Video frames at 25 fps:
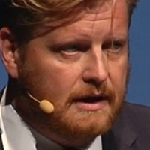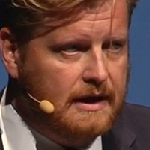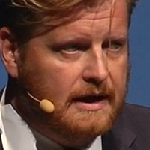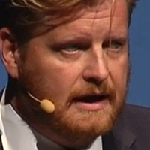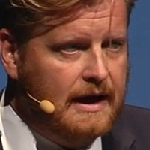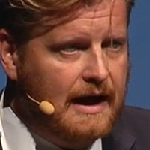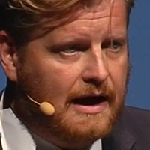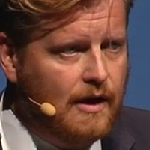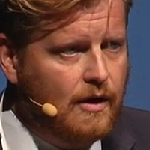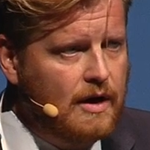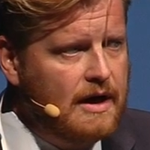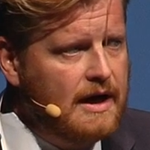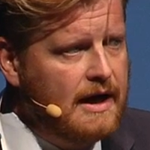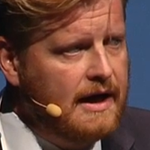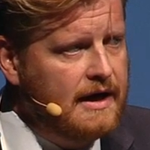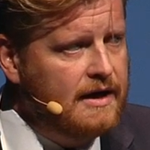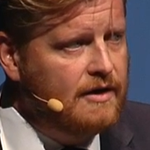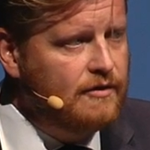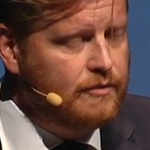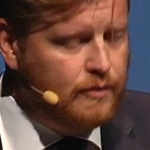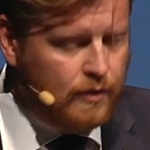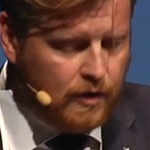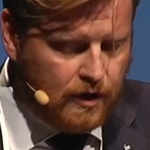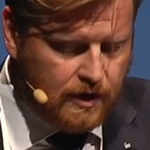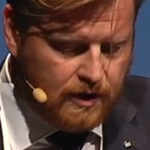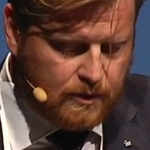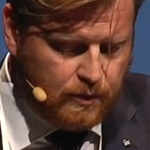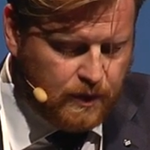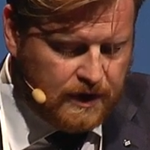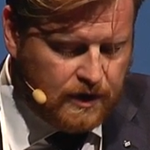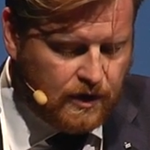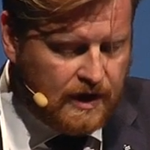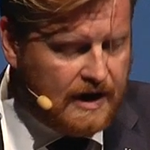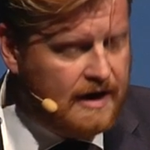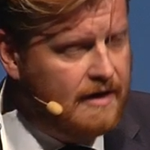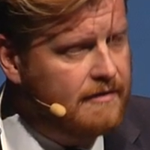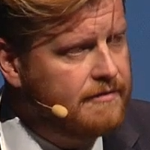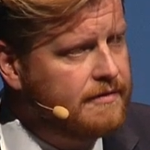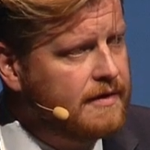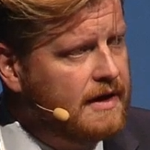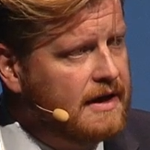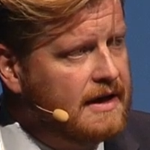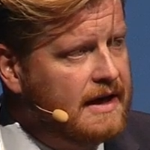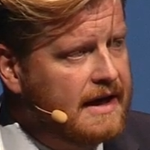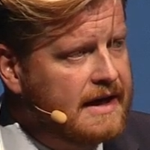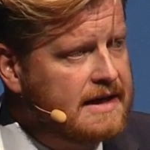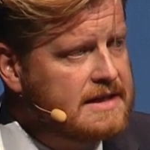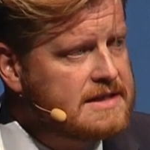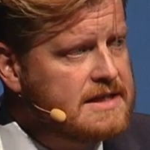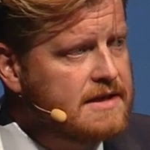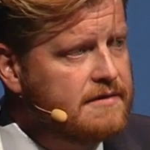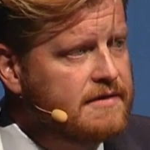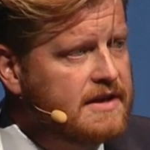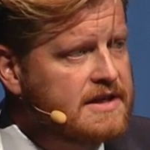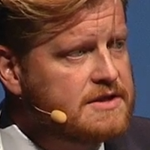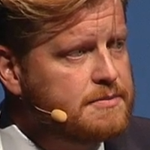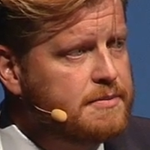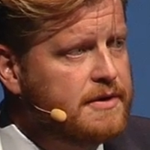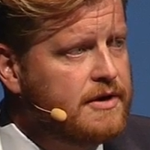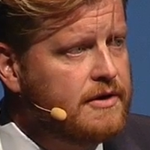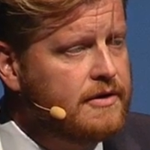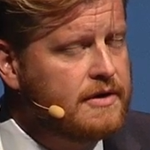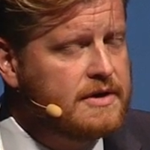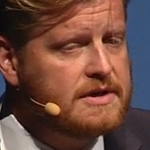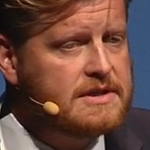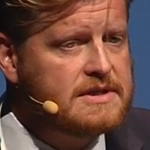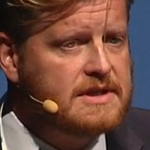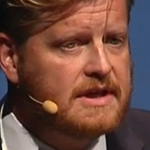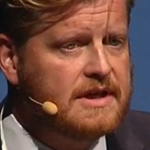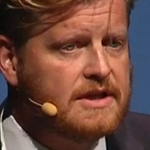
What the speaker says: in our line of work, when you have a negative experience,